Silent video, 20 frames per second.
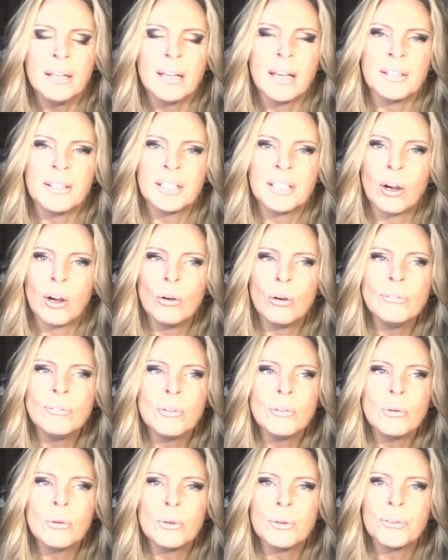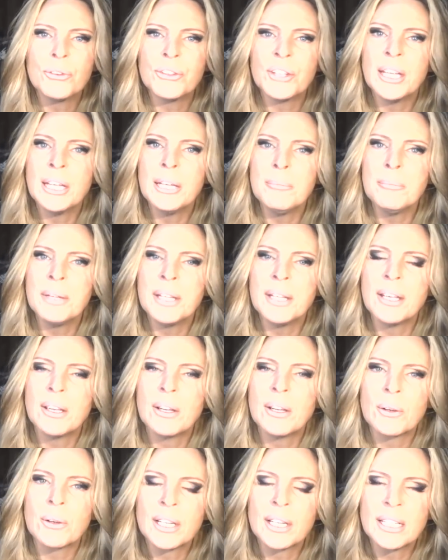And the overall theme
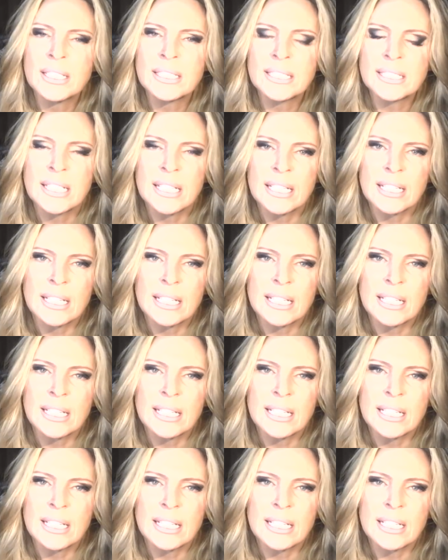here is